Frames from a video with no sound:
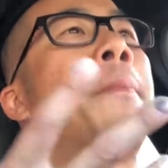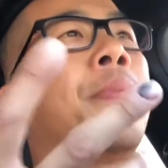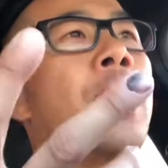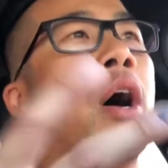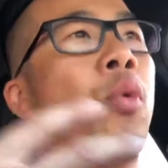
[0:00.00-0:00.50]
up
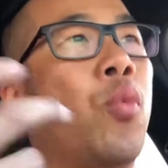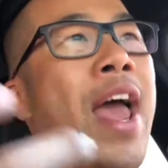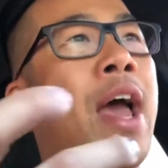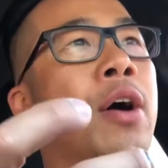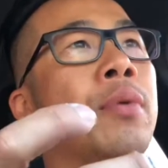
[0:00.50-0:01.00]

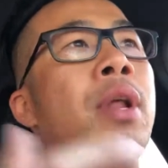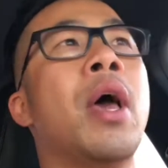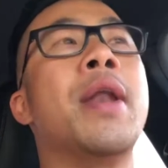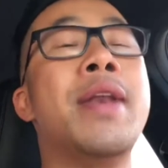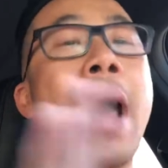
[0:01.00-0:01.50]

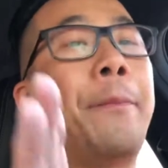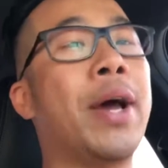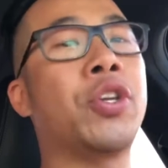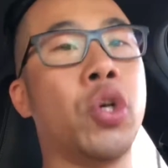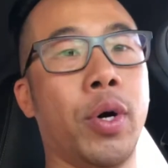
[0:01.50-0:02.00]
around, not
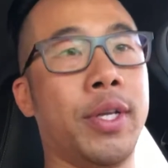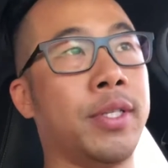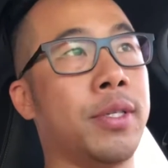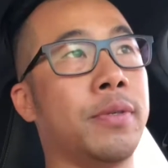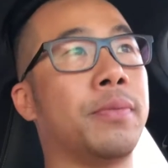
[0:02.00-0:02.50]
by
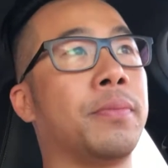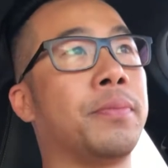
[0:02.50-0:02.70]
choice.